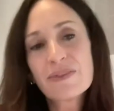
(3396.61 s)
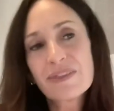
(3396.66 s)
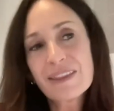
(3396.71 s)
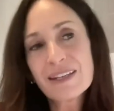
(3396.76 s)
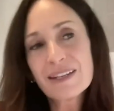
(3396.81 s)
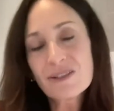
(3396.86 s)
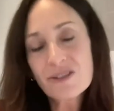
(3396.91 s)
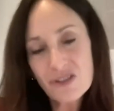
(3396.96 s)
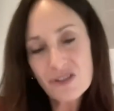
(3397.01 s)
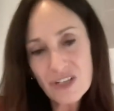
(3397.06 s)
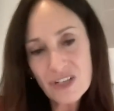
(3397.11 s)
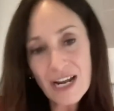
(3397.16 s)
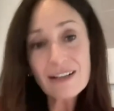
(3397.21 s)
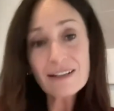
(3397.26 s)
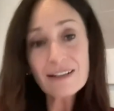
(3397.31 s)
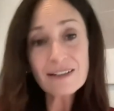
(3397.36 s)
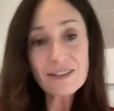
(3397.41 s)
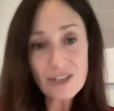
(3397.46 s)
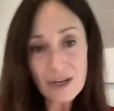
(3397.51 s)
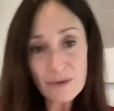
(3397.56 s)
The
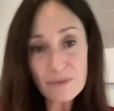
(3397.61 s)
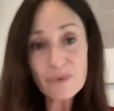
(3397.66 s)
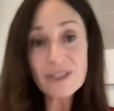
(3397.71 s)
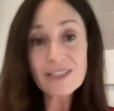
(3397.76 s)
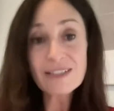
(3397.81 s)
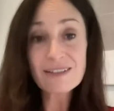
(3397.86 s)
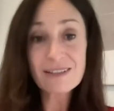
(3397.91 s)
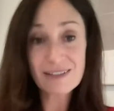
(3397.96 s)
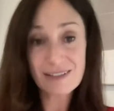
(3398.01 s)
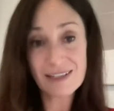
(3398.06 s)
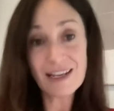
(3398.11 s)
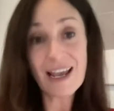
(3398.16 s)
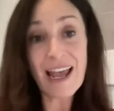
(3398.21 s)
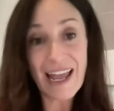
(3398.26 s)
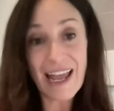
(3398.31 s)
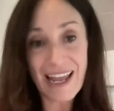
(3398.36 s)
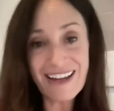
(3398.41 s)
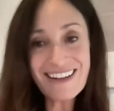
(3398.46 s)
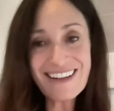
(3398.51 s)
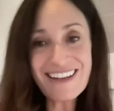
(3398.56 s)
challenge, I would
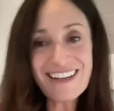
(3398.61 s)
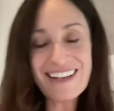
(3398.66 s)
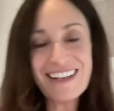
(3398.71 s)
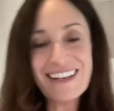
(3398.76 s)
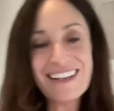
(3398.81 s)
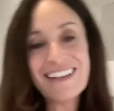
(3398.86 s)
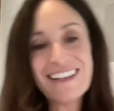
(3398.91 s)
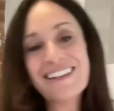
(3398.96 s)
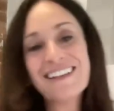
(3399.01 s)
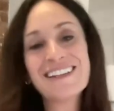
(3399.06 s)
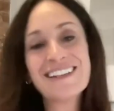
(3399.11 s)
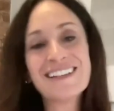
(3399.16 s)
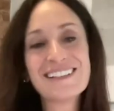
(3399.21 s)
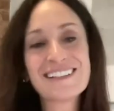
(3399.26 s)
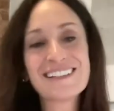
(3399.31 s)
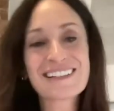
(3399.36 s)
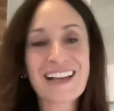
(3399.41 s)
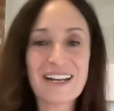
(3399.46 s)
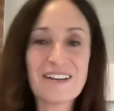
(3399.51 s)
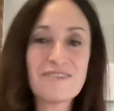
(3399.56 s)
say,
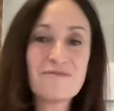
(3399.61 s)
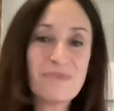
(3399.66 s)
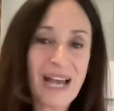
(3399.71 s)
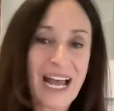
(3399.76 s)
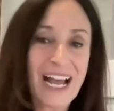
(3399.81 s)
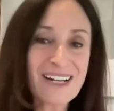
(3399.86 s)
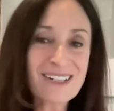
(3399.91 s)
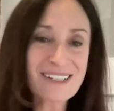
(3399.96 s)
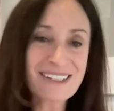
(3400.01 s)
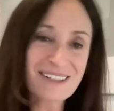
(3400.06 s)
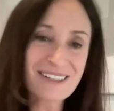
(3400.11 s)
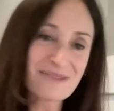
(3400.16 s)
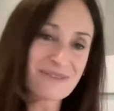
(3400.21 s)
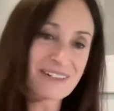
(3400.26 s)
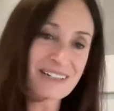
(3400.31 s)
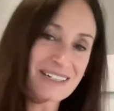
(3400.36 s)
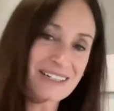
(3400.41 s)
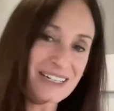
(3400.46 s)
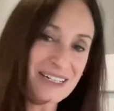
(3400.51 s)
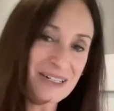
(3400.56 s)
is kind of back to the,
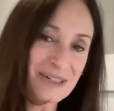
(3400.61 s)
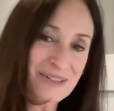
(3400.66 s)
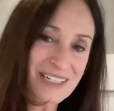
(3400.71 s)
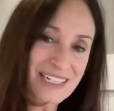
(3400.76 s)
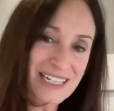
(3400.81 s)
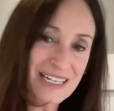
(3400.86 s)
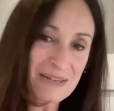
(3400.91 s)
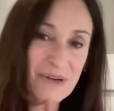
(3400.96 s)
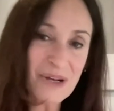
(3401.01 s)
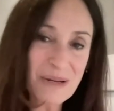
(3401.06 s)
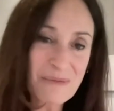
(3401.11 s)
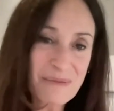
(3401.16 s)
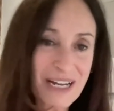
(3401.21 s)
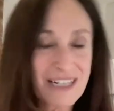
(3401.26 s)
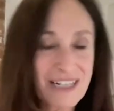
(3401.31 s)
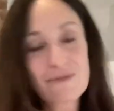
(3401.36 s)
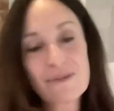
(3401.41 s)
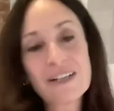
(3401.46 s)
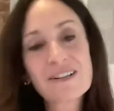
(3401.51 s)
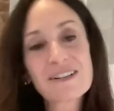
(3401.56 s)
you know, to keep going
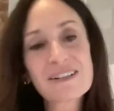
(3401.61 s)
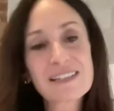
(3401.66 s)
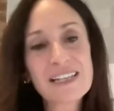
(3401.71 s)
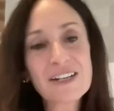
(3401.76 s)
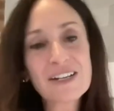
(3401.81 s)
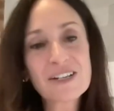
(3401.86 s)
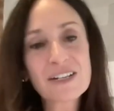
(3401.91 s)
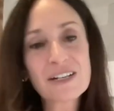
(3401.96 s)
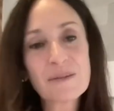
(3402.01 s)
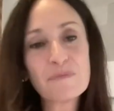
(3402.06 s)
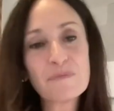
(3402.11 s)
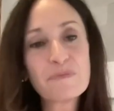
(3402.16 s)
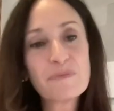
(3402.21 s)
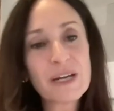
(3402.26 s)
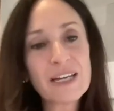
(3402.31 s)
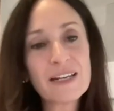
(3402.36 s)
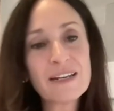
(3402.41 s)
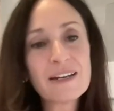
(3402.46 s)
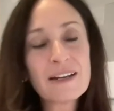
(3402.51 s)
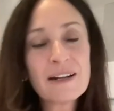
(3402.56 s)
back to regionalization,
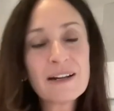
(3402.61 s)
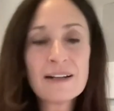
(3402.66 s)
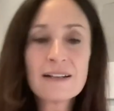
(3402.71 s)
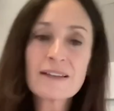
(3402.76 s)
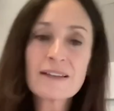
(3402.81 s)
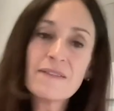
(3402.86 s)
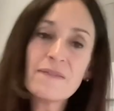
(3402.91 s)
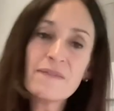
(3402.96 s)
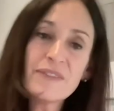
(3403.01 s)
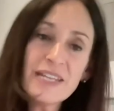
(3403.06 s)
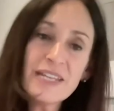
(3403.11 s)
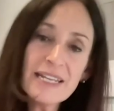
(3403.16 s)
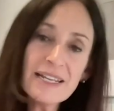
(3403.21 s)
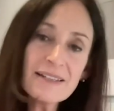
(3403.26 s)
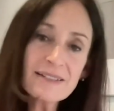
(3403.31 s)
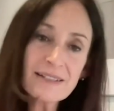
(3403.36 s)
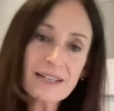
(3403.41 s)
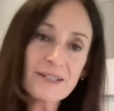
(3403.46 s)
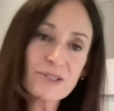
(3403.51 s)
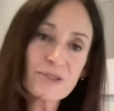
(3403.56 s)
but
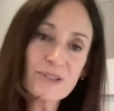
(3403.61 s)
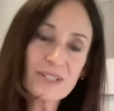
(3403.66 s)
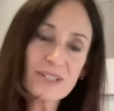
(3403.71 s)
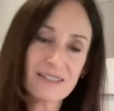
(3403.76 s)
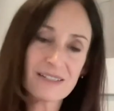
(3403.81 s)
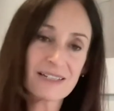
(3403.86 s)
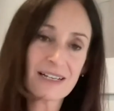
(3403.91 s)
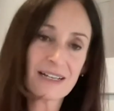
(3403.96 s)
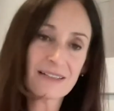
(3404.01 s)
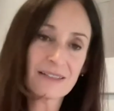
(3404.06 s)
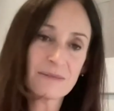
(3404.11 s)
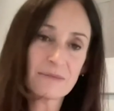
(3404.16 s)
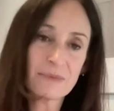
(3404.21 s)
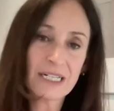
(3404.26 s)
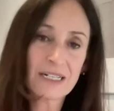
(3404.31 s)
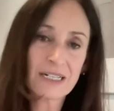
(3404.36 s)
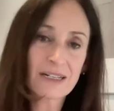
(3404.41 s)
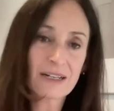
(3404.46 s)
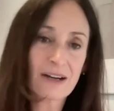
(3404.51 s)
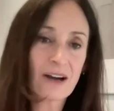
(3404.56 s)
these countries in South
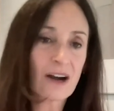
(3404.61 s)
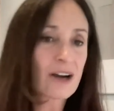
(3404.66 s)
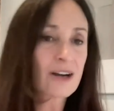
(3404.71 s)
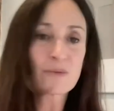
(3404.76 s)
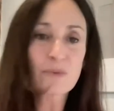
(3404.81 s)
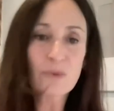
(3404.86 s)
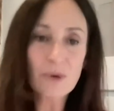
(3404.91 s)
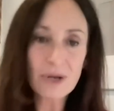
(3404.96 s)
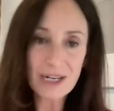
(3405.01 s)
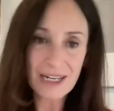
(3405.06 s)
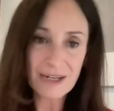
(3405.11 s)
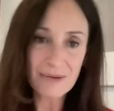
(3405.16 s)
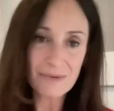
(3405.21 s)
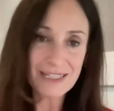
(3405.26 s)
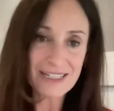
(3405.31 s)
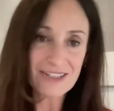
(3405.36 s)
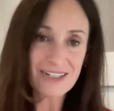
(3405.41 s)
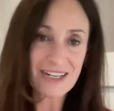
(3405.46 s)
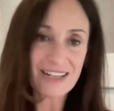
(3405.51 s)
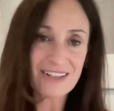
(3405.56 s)
America aren't working
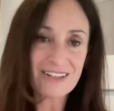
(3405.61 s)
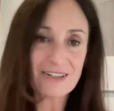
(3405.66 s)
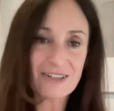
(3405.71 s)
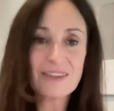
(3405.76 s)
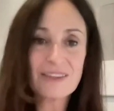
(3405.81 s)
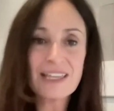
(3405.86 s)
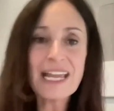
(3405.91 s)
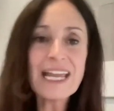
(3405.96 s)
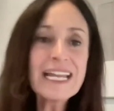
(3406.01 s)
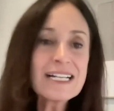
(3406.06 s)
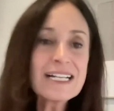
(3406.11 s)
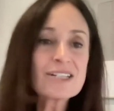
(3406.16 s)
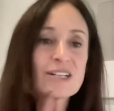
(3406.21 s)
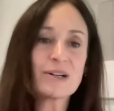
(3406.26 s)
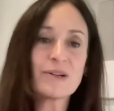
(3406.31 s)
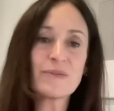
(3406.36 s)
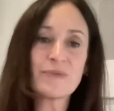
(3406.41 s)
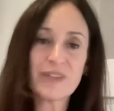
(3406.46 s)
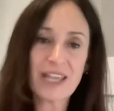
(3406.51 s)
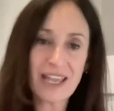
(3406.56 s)
with each other. They
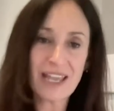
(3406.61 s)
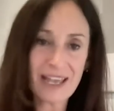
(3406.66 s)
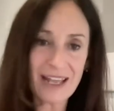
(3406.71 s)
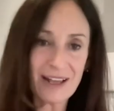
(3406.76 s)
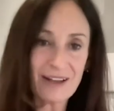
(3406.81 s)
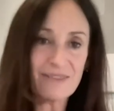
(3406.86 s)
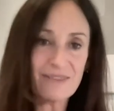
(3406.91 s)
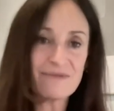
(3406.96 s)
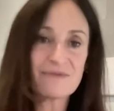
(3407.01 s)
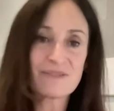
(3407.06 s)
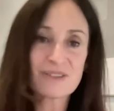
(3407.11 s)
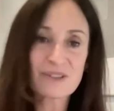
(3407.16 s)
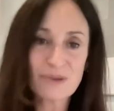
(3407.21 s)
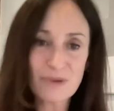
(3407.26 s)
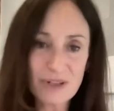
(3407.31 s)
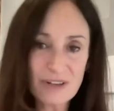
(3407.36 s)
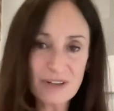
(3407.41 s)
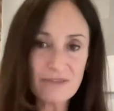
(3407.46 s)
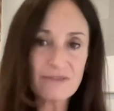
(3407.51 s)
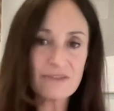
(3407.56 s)
don't have
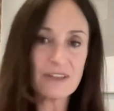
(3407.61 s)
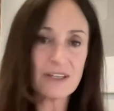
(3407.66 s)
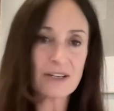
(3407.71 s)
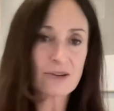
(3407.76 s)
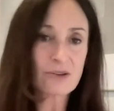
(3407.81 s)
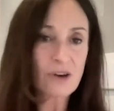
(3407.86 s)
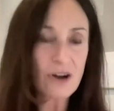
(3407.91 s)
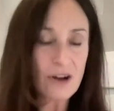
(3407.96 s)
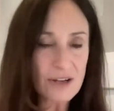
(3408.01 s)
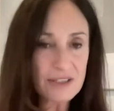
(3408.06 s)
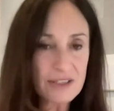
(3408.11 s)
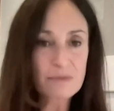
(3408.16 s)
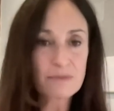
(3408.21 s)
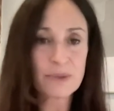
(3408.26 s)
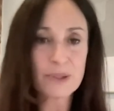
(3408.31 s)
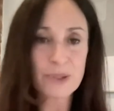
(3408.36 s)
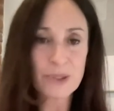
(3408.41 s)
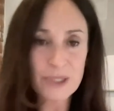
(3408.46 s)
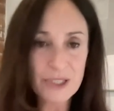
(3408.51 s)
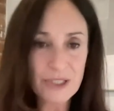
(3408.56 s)
sort of the
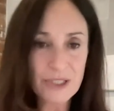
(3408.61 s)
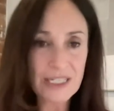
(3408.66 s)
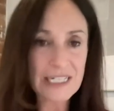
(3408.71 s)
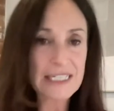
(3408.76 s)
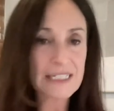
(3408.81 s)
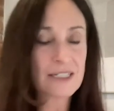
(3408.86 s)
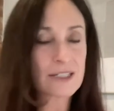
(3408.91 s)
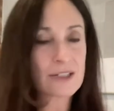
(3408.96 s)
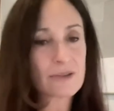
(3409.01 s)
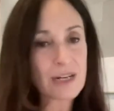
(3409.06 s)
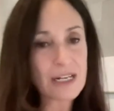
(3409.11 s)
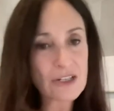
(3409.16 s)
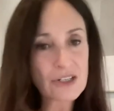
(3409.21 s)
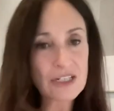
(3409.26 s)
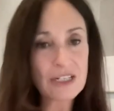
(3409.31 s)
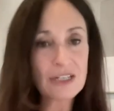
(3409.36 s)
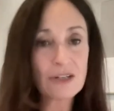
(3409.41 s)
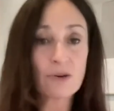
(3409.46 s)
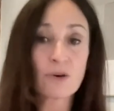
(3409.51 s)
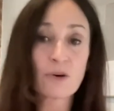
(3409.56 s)
cross-border
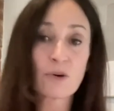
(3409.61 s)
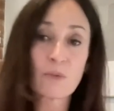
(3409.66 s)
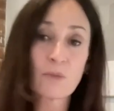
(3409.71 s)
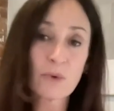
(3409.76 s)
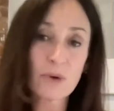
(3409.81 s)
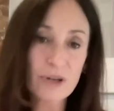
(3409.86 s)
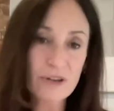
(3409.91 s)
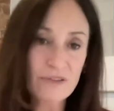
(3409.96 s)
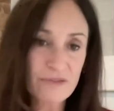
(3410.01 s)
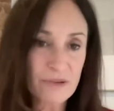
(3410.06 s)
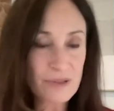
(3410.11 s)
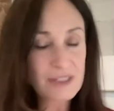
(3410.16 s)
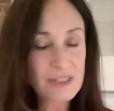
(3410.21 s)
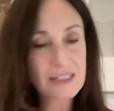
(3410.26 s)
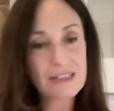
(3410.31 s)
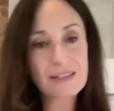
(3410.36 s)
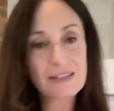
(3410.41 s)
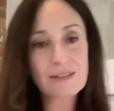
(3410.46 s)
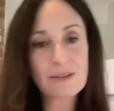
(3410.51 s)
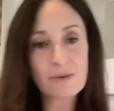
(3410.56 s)
integration or
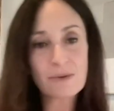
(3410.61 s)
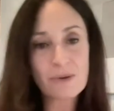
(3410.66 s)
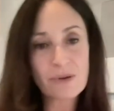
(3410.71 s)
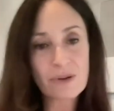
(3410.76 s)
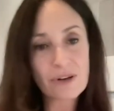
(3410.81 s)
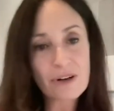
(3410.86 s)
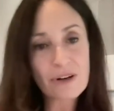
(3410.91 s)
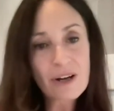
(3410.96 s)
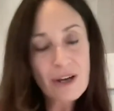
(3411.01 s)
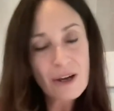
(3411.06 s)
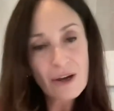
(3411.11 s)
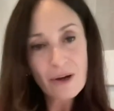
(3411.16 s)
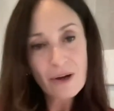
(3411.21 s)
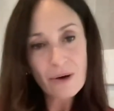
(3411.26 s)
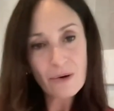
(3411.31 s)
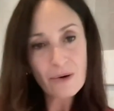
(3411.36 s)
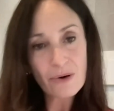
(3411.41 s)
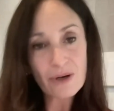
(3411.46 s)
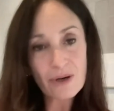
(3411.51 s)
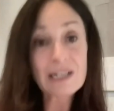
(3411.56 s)
workforces or,
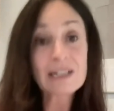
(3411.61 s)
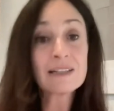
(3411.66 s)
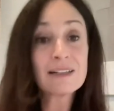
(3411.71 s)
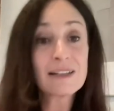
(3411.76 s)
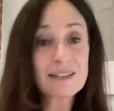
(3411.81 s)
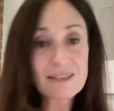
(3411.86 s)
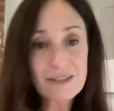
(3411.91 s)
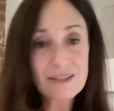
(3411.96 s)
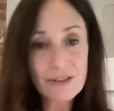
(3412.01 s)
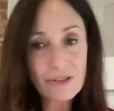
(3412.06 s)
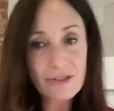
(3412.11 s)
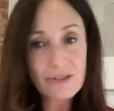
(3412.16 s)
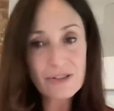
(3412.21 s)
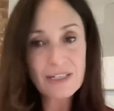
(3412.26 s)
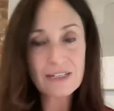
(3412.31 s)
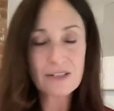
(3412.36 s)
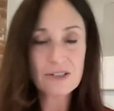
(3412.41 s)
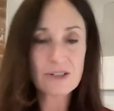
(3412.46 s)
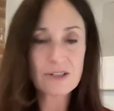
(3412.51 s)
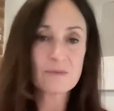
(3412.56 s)
or clusters
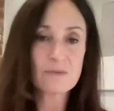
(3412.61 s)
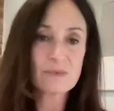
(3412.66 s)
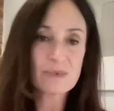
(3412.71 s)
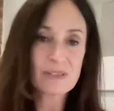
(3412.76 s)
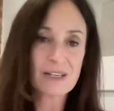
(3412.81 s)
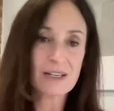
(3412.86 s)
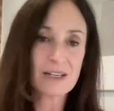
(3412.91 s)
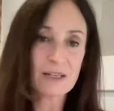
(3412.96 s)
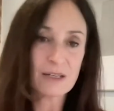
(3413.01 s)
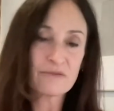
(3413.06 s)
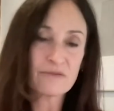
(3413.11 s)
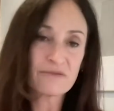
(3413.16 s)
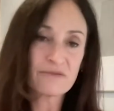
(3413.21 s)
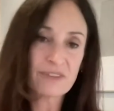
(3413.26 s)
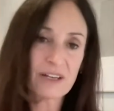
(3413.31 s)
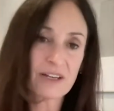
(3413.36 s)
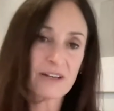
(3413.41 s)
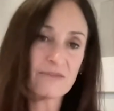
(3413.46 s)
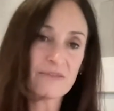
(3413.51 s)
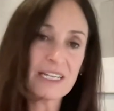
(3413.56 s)
in terms of,
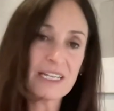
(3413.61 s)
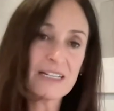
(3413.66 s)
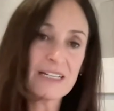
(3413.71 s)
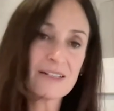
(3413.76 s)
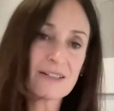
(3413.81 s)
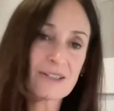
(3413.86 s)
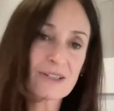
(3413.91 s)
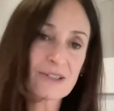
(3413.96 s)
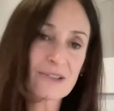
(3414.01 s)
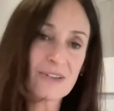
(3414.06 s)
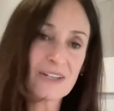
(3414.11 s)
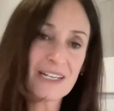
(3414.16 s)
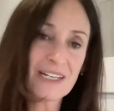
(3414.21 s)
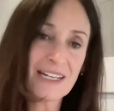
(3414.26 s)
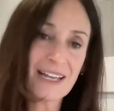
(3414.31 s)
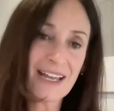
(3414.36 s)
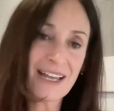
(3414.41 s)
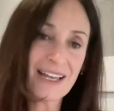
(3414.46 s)
of industry.